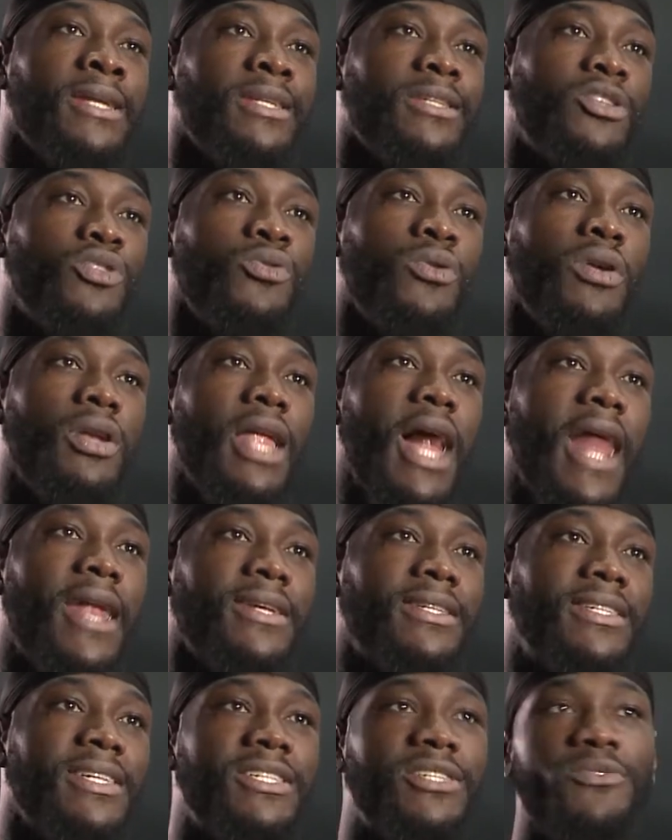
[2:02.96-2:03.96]
and through a lot
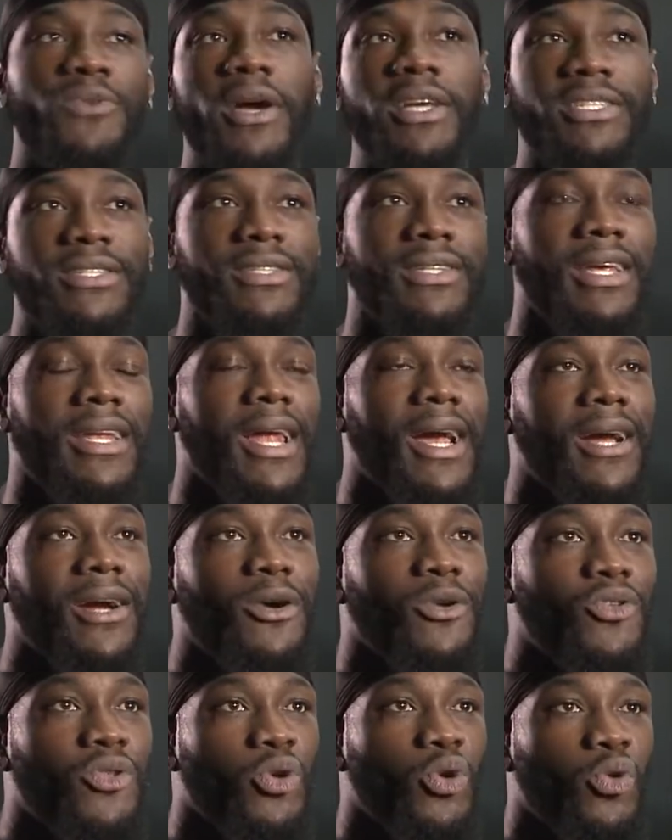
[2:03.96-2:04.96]
of situations that I
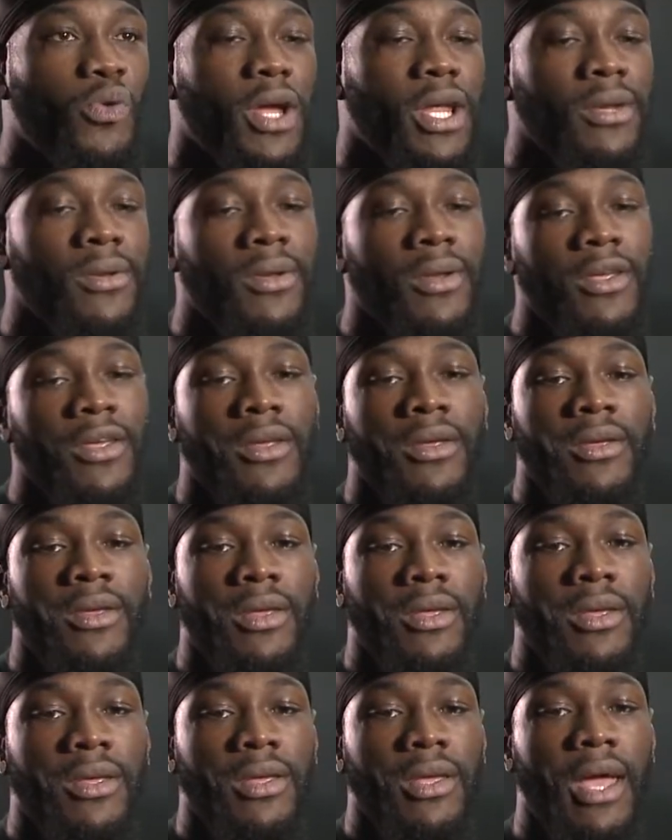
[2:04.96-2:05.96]
go through and
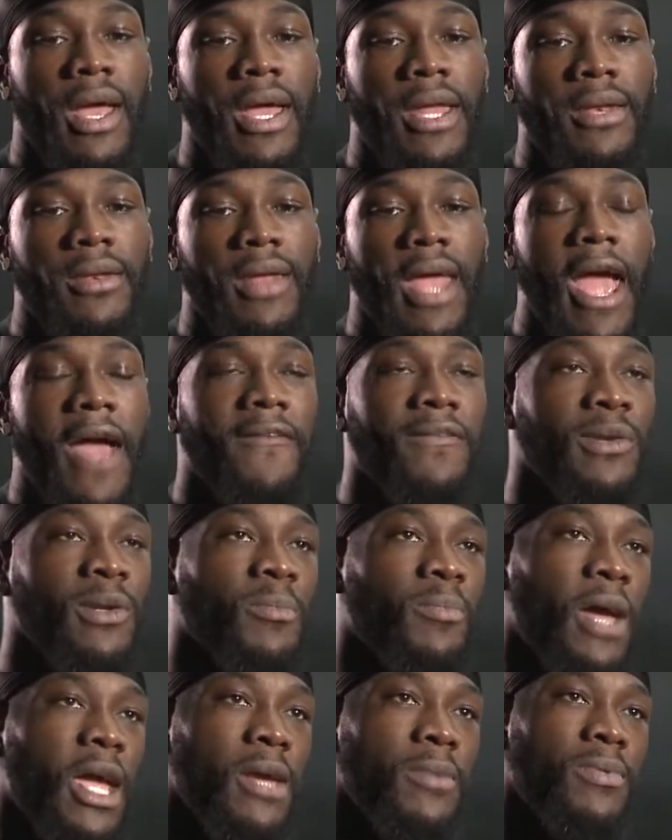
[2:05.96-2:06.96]
having a
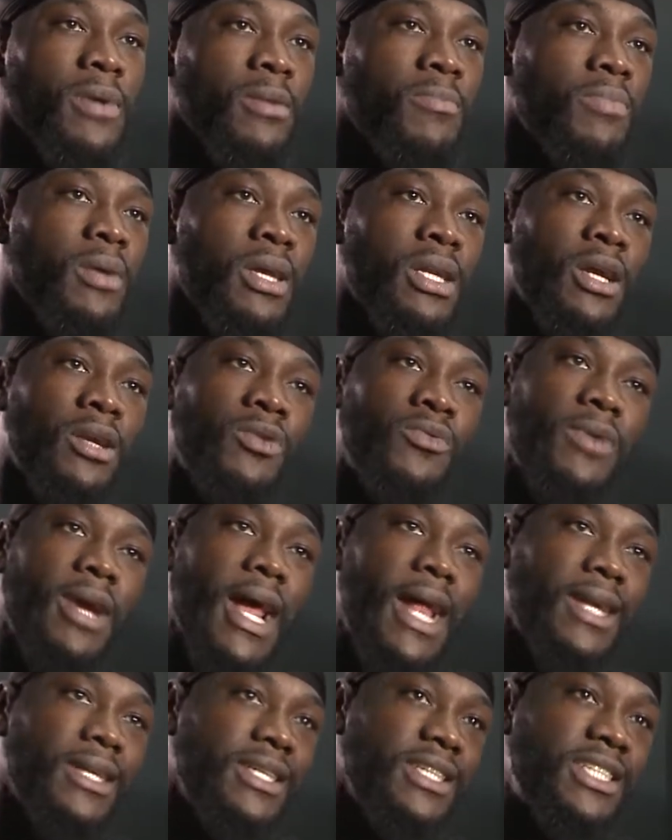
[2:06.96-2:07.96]
baby and being on a
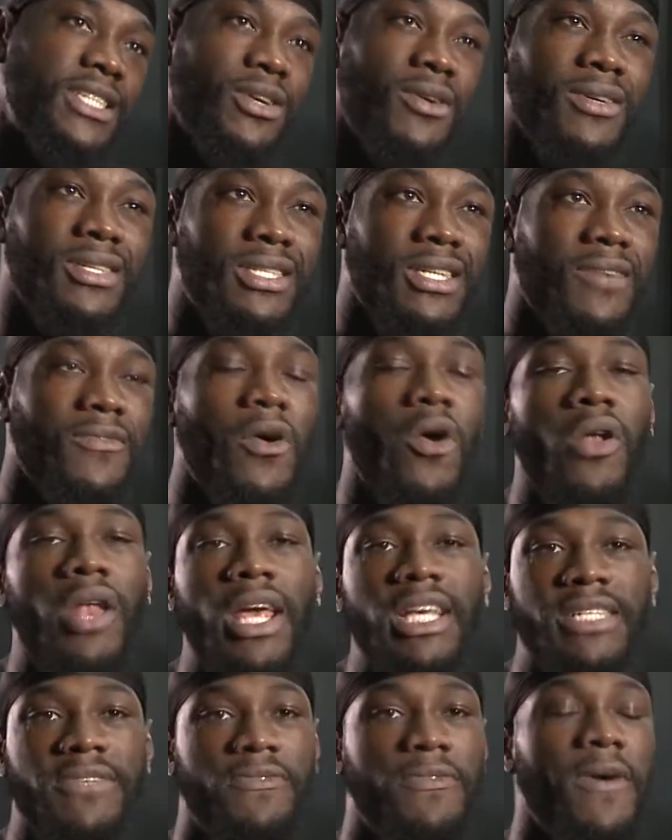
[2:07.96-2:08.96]
reality show and stuff, all
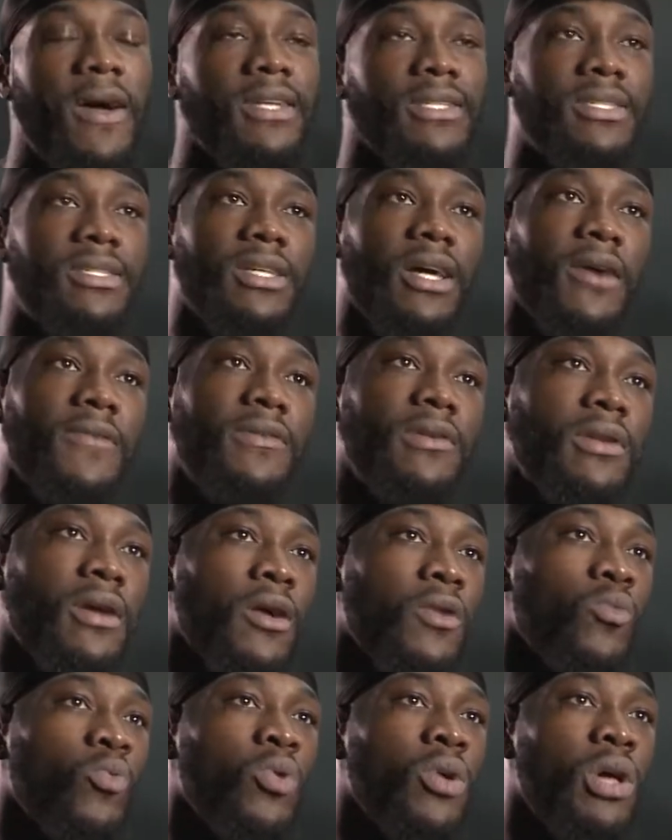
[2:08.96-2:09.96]
that's fun stuff, you
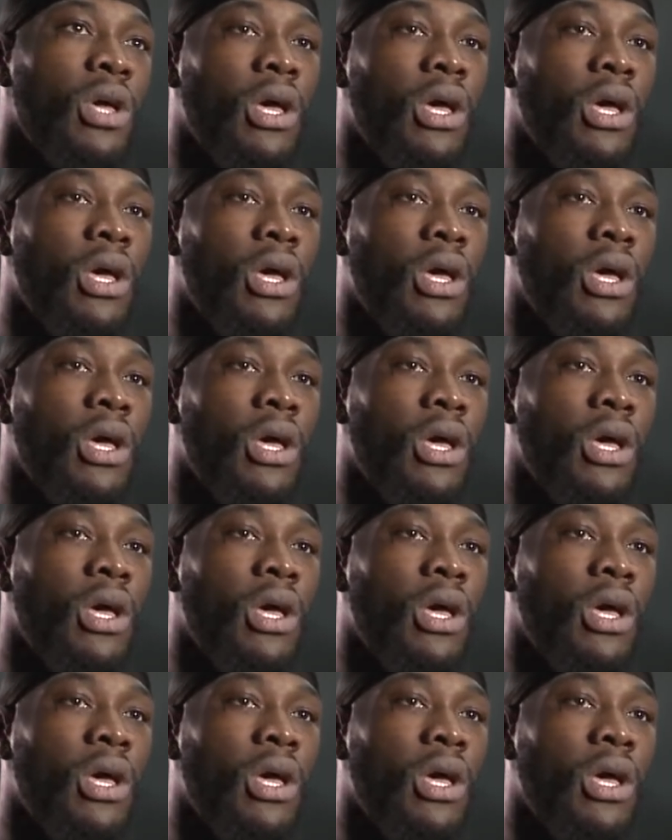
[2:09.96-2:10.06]
know.